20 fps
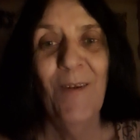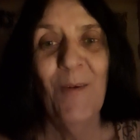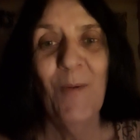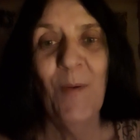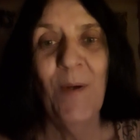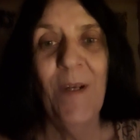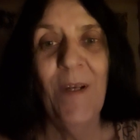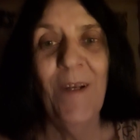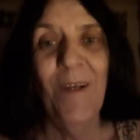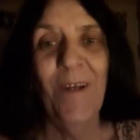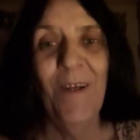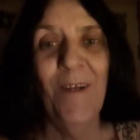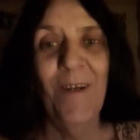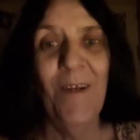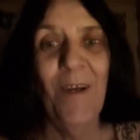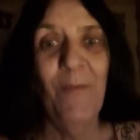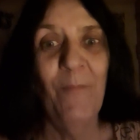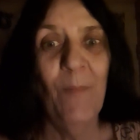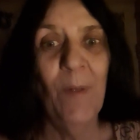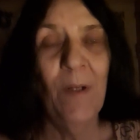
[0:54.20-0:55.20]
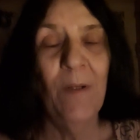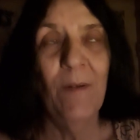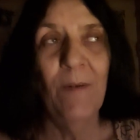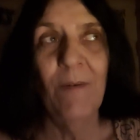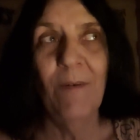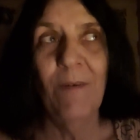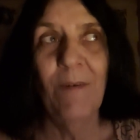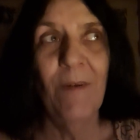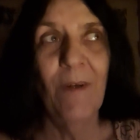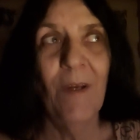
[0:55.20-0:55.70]
Right? And I've been
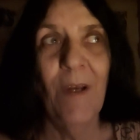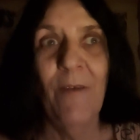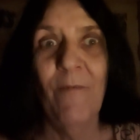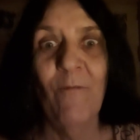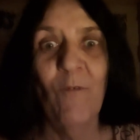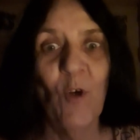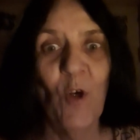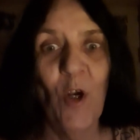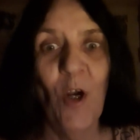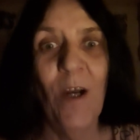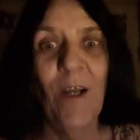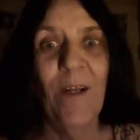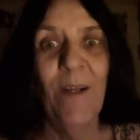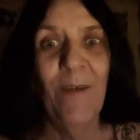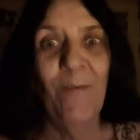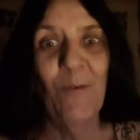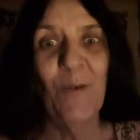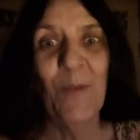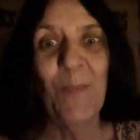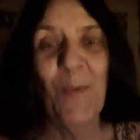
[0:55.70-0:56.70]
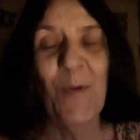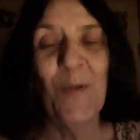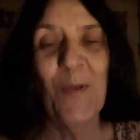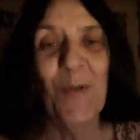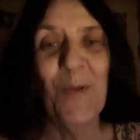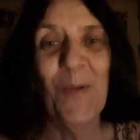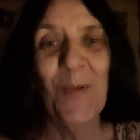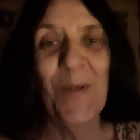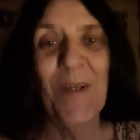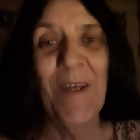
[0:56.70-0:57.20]
I forgot I was supposed to
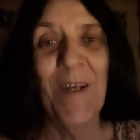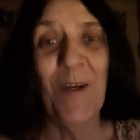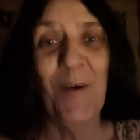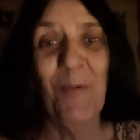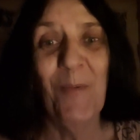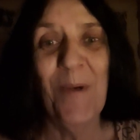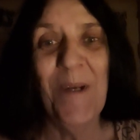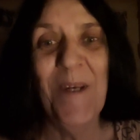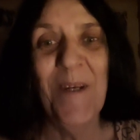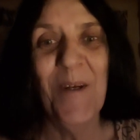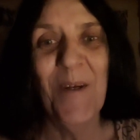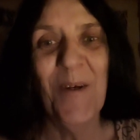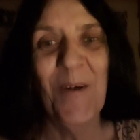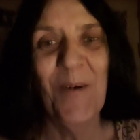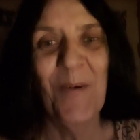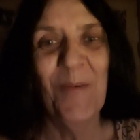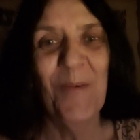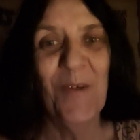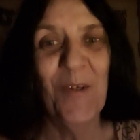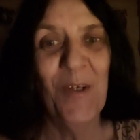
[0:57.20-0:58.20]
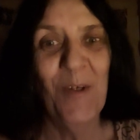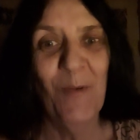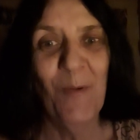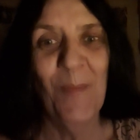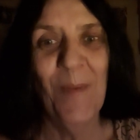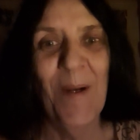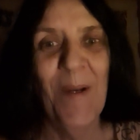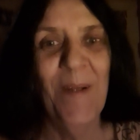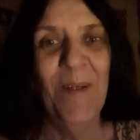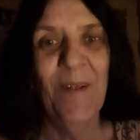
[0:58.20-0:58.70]
do it like a week ago, and she
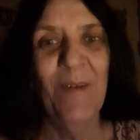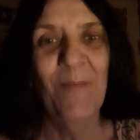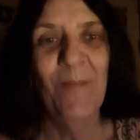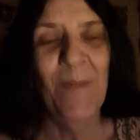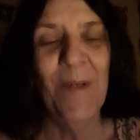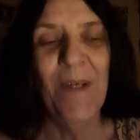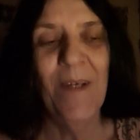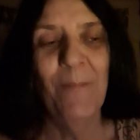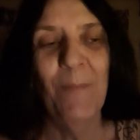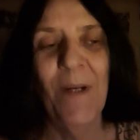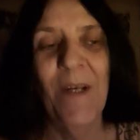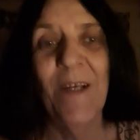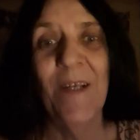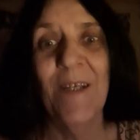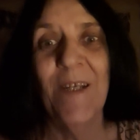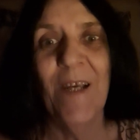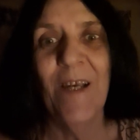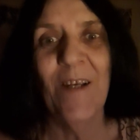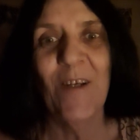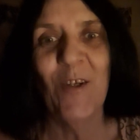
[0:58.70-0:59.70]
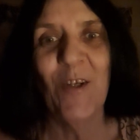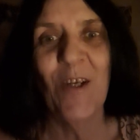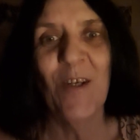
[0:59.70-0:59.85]
reminded me by a text